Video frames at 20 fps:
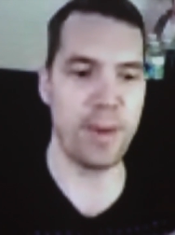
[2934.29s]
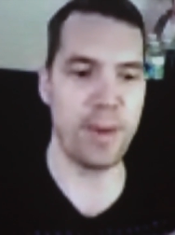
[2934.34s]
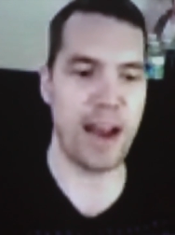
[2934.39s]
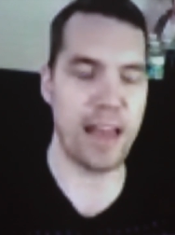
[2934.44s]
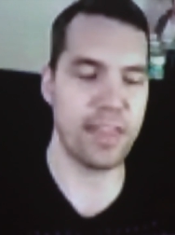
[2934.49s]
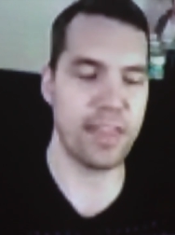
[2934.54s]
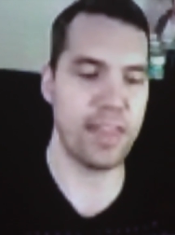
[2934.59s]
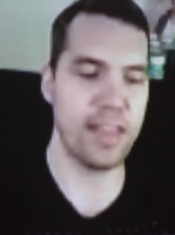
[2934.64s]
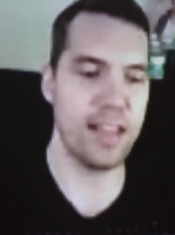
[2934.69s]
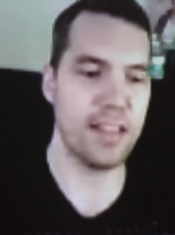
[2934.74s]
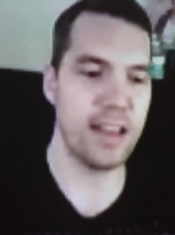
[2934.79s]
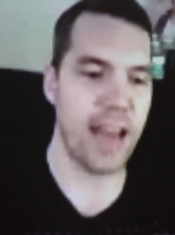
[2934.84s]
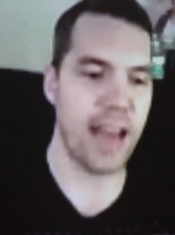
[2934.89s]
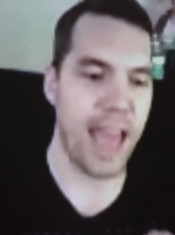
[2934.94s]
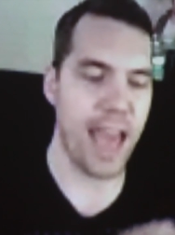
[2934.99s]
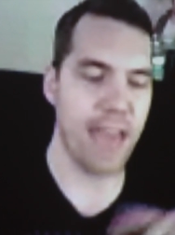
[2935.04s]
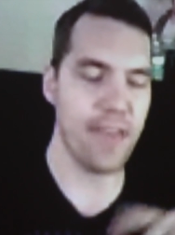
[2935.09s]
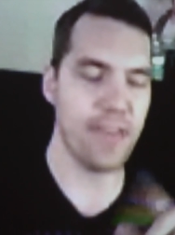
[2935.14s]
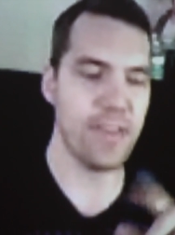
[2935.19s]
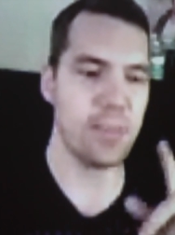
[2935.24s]
But I think that
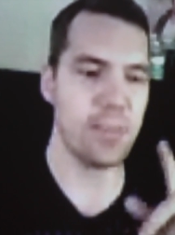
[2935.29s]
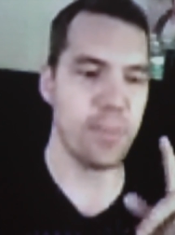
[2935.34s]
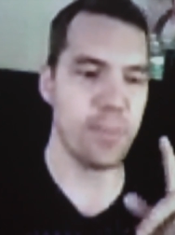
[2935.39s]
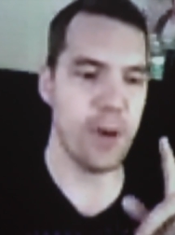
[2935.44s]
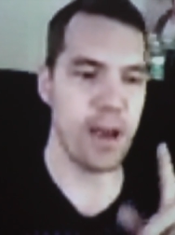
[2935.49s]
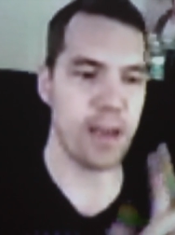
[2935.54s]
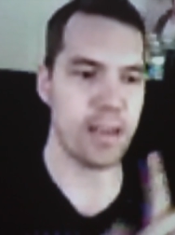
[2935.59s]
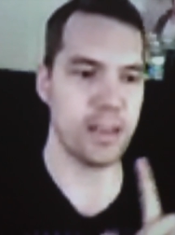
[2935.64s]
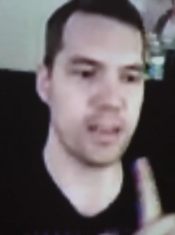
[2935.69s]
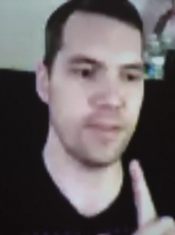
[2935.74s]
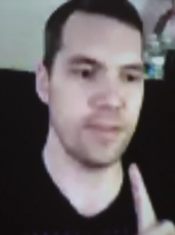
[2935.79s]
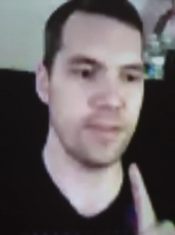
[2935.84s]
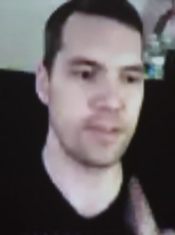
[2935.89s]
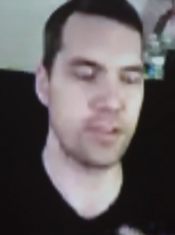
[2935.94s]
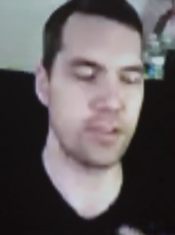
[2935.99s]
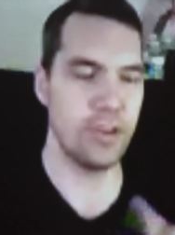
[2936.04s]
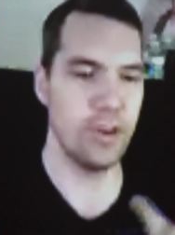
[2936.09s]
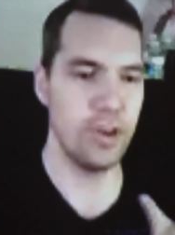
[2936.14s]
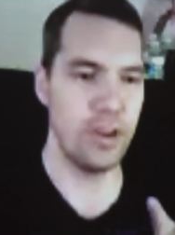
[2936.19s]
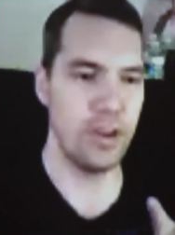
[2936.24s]
having it positive is
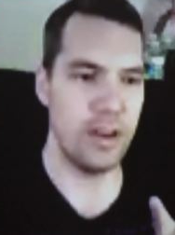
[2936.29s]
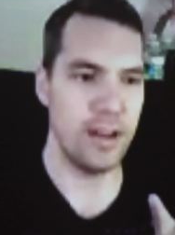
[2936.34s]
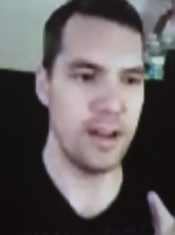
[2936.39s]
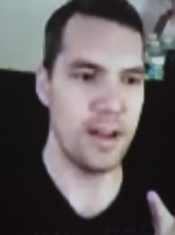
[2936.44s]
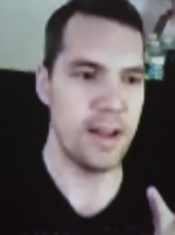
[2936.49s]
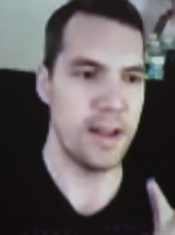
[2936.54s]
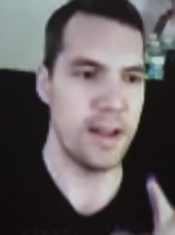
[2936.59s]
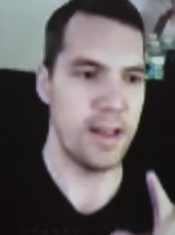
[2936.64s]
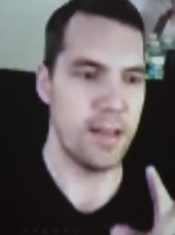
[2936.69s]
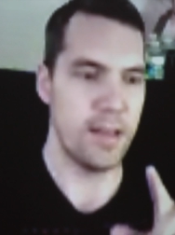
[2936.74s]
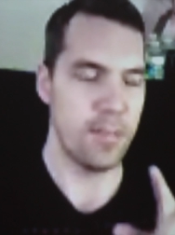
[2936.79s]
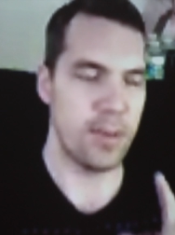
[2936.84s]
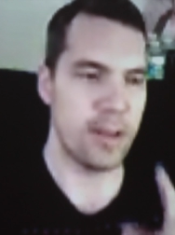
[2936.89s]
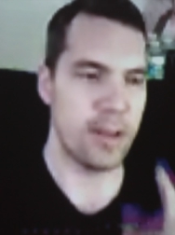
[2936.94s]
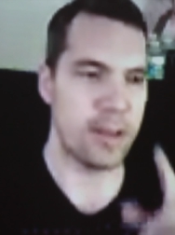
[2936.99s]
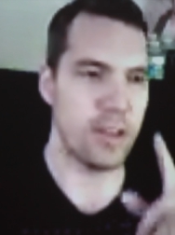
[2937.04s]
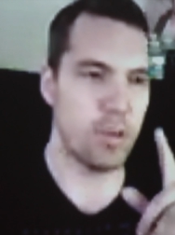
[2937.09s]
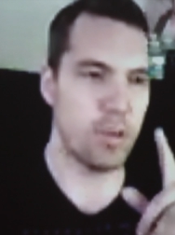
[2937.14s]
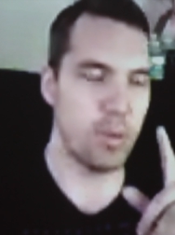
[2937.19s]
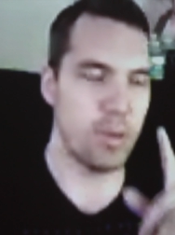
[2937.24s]
good,
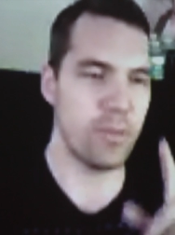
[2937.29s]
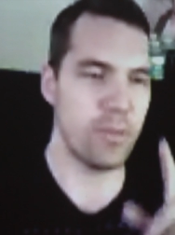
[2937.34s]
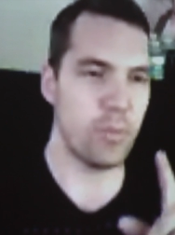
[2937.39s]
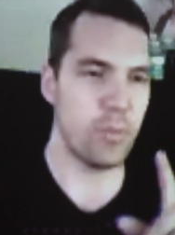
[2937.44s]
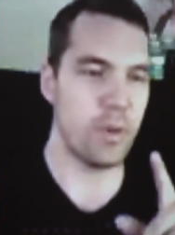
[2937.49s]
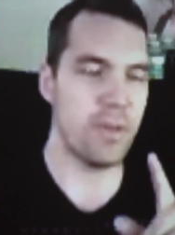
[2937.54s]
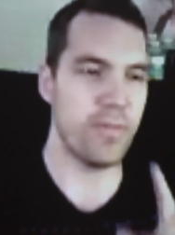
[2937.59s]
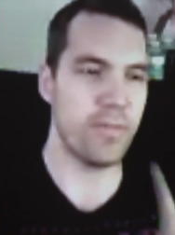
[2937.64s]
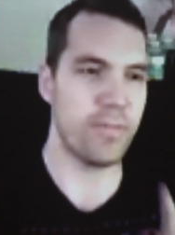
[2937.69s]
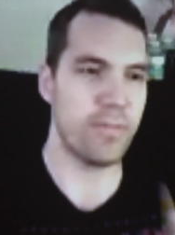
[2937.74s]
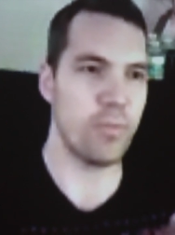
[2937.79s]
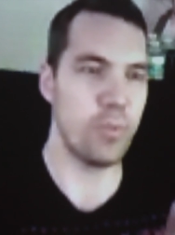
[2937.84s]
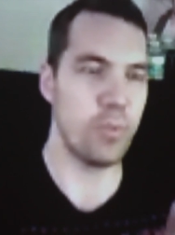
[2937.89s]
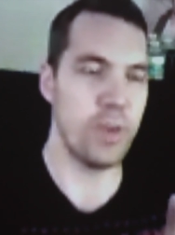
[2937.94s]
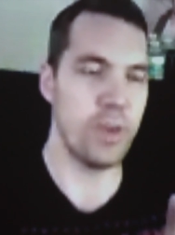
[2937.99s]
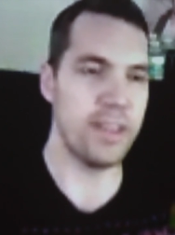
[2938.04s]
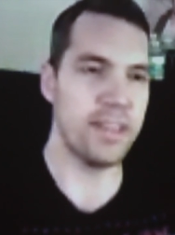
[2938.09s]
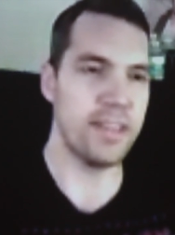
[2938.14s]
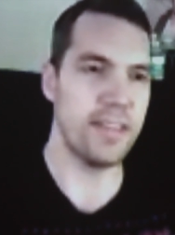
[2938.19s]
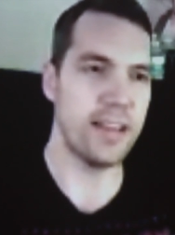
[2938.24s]
but we we
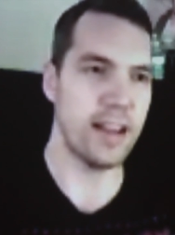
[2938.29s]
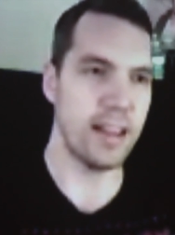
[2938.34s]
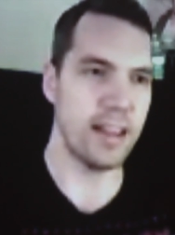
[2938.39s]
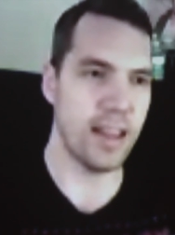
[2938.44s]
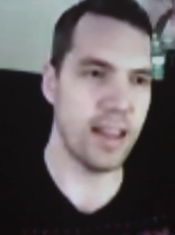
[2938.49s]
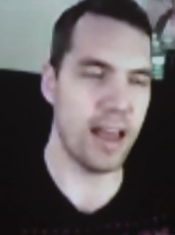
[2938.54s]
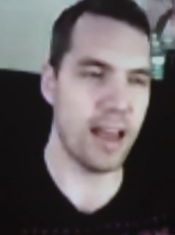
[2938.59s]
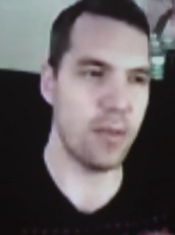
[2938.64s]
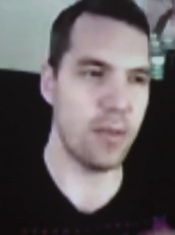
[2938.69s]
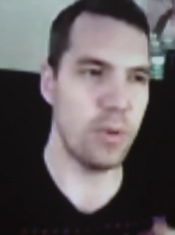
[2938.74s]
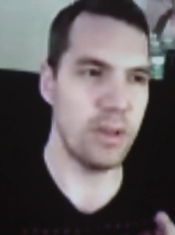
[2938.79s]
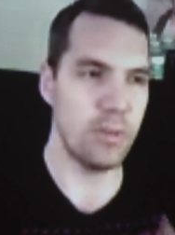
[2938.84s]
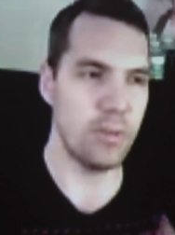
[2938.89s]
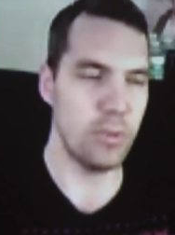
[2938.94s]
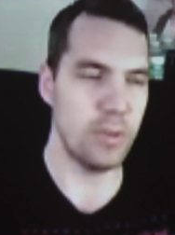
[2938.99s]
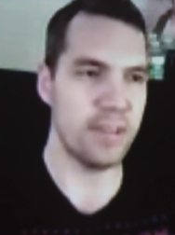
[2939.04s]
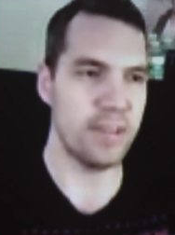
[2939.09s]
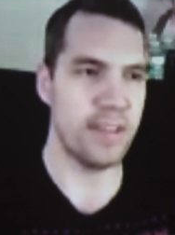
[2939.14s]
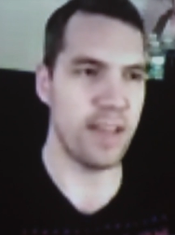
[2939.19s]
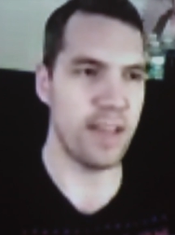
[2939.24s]
we did a lot, we,
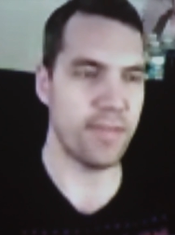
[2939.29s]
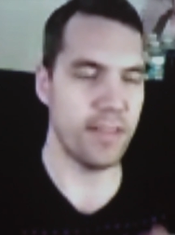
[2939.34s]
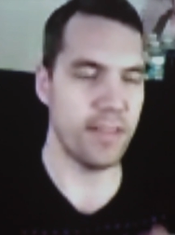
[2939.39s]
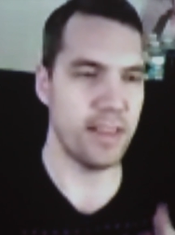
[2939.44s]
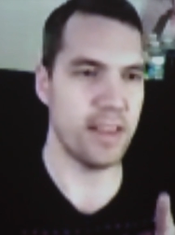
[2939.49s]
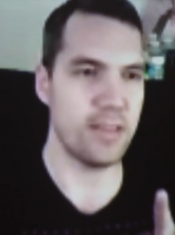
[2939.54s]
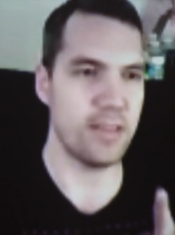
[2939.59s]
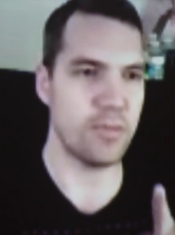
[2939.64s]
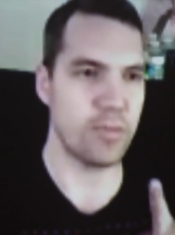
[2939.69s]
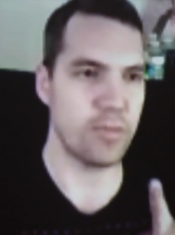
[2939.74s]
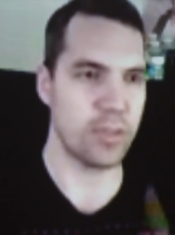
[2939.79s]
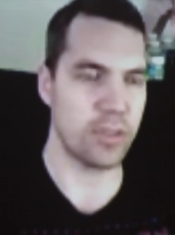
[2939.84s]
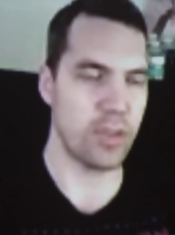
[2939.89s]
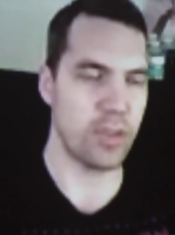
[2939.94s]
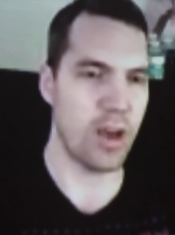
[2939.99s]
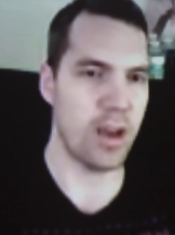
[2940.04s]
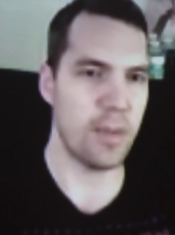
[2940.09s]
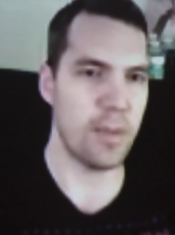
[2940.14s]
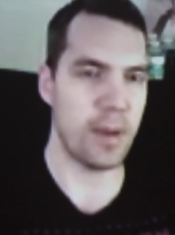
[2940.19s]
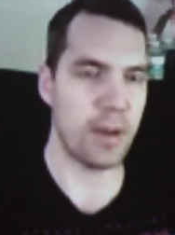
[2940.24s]
we definitely
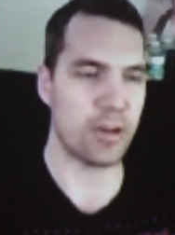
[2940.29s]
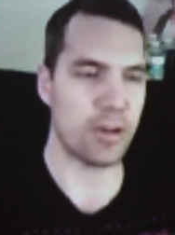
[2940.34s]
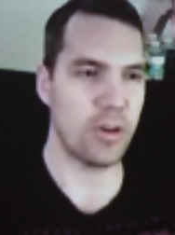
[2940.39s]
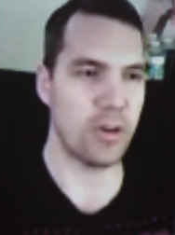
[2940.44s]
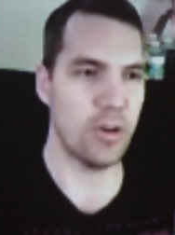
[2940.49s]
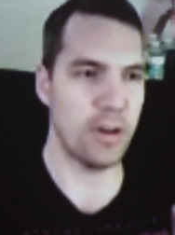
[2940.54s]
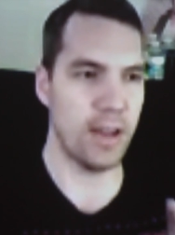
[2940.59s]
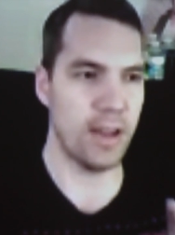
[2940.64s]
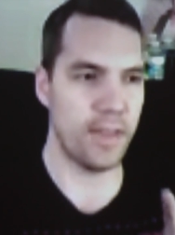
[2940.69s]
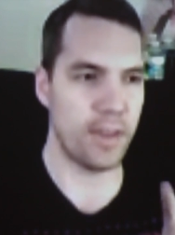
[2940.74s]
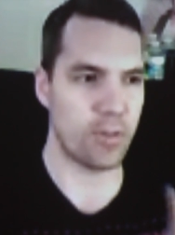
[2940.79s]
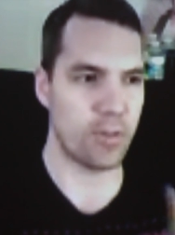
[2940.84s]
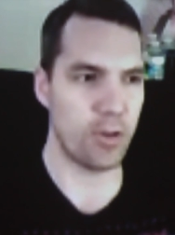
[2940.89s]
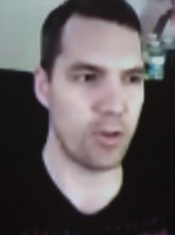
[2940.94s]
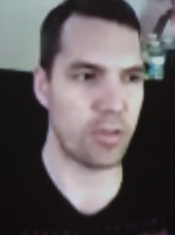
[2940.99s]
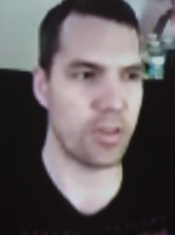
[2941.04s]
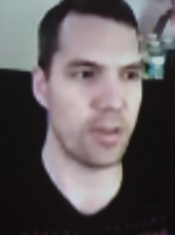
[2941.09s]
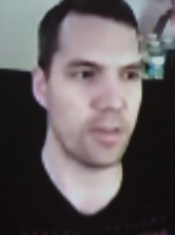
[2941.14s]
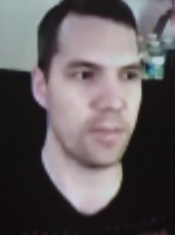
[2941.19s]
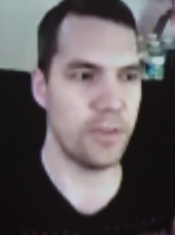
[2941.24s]
thought about going down that
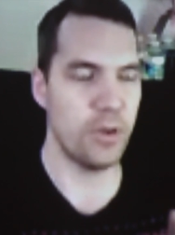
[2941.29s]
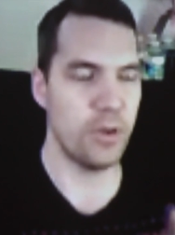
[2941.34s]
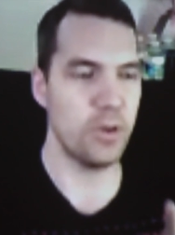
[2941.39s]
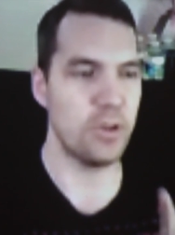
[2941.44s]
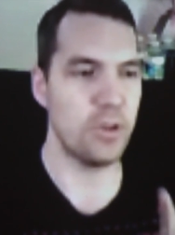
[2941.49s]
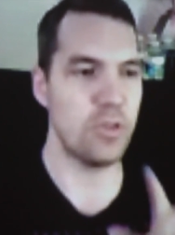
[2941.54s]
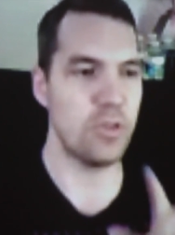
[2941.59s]
road some too, and